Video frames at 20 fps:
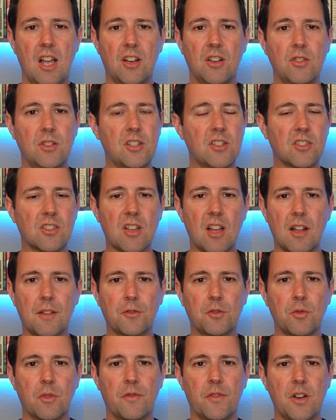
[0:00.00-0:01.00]
And he just got
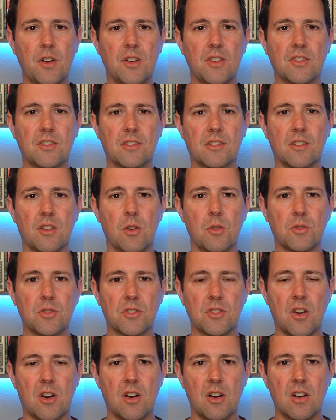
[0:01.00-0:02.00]
off to a very slow
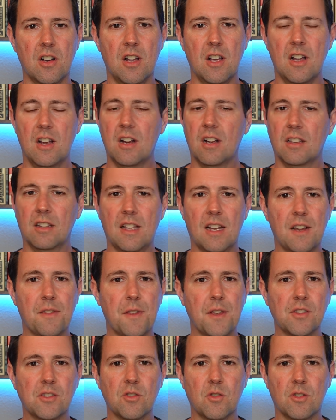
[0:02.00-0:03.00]
start. A lot of
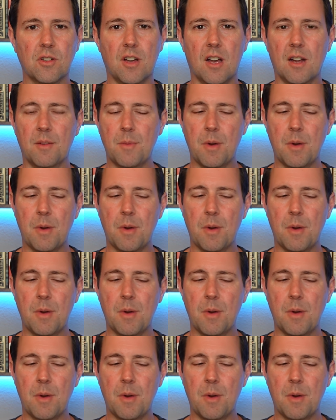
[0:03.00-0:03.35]
things going on.